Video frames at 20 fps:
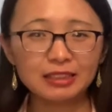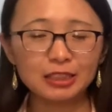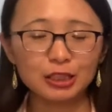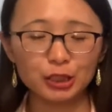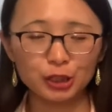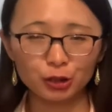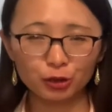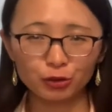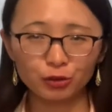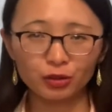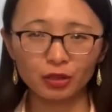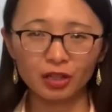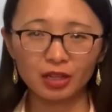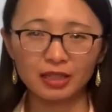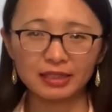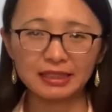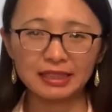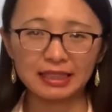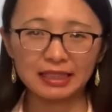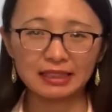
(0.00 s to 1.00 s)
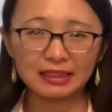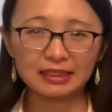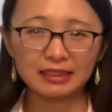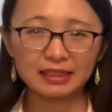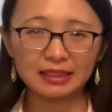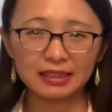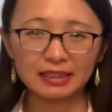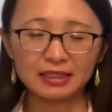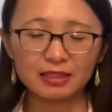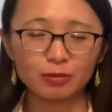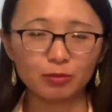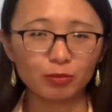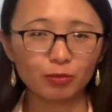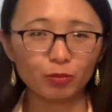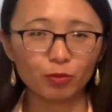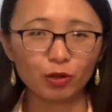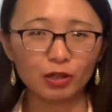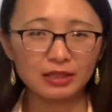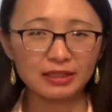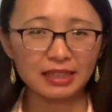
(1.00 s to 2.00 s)
should not exceed
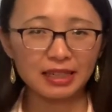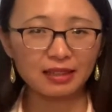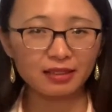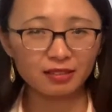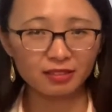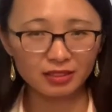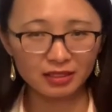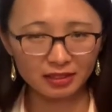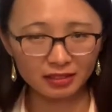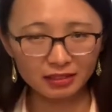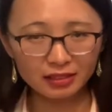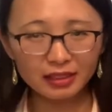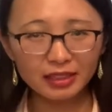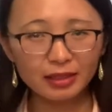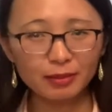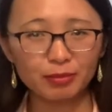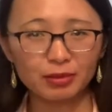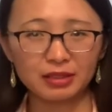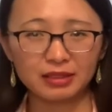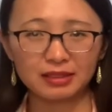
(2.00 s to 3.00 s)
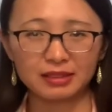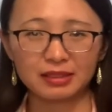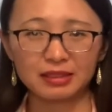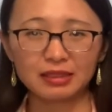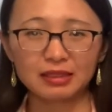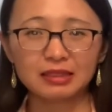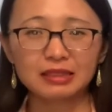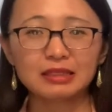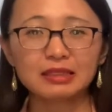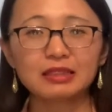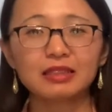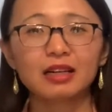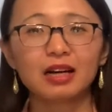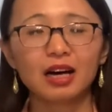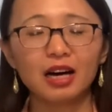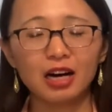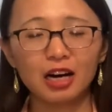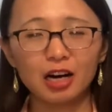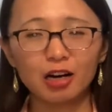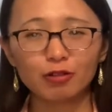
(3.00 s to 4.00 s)
more than 30%
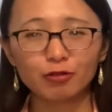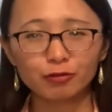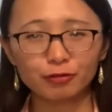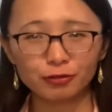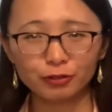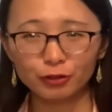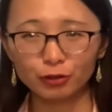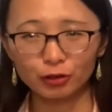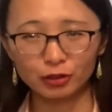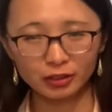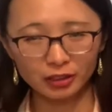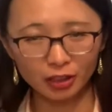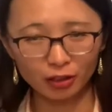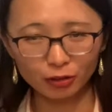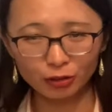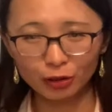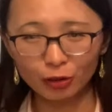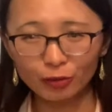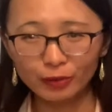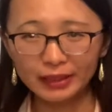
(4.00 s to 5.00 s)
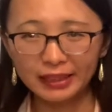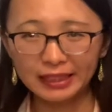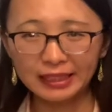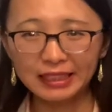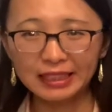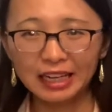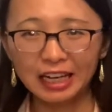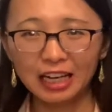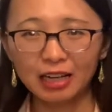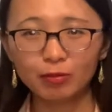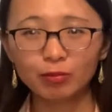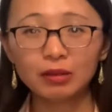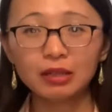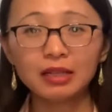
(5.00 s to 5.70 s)
of your total income.